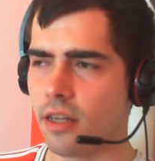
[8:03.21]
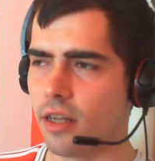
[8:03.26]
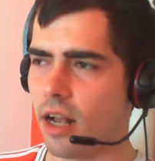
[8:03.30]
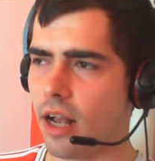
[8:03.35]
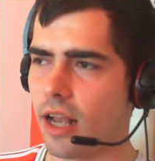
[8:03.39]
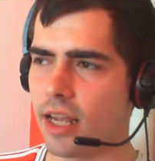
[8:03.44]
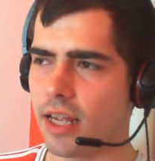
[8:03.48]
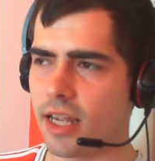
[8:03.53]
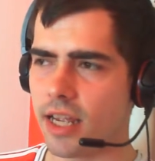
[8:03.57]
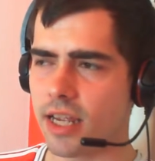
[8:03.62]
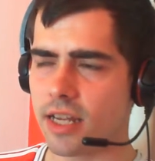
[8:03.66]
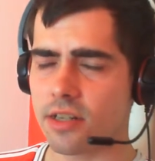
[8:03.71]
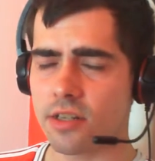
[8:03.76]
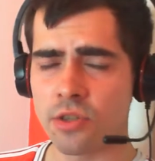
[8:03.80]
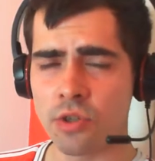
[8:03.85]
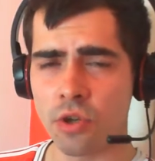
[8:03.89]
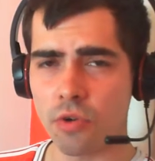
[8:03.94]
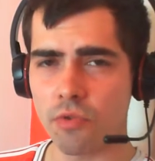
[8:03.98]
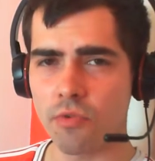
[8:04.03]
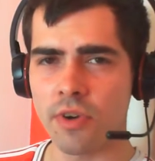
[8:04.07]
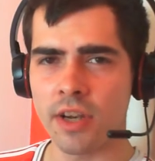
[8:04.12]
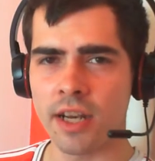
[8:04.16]
It's
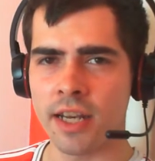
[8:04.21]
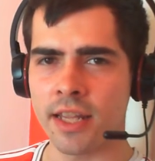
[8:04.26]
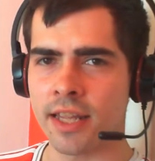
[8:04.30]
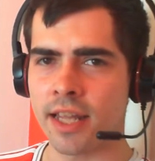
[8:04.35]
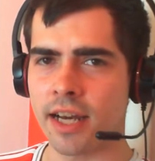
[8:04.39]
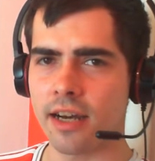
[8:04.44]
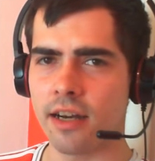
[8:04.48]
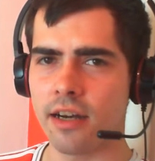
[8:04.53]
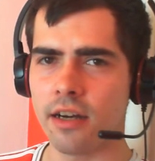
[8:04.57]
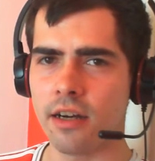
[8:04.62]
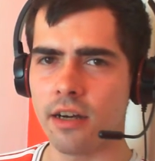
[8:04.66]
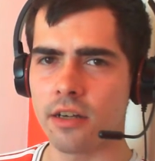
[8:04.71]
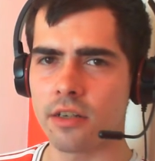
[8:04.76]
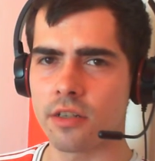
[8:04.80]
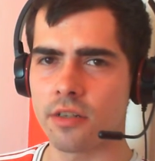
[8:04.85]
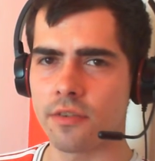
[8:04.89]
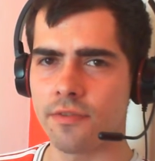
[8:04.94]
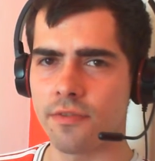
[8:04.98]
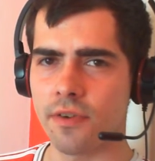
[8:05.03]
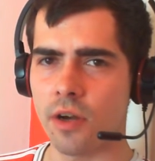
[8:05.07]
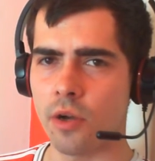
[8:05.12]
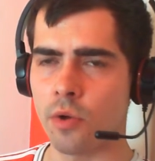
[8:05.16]
not really that hard.
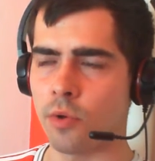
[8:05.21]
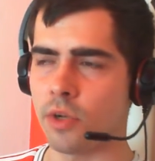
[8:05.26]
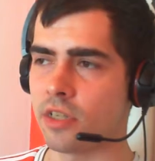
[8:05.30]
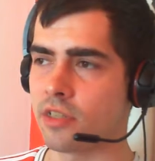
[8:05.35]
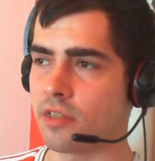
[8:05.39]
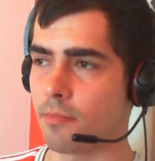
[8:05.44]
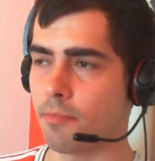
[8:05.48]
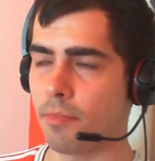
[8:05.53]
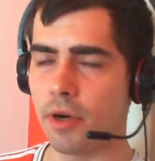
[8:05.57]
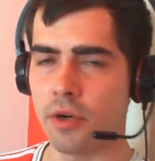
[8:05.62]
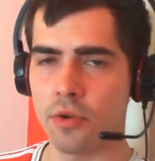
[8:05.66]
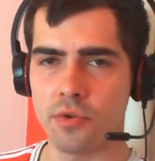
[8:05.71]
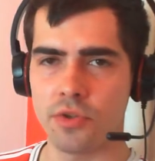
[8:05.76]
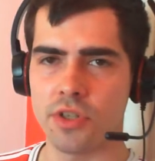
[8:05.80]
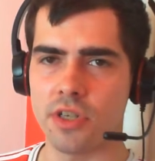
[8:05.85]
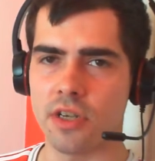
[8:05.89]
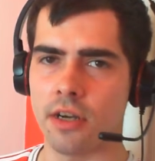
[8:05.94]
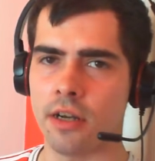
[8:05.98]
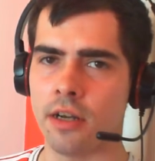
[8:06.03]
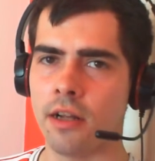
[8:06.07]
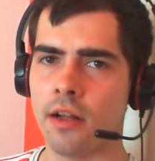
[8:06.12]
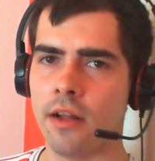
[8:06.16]
Defoe, he's a
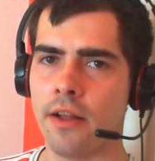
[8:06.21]
poacher.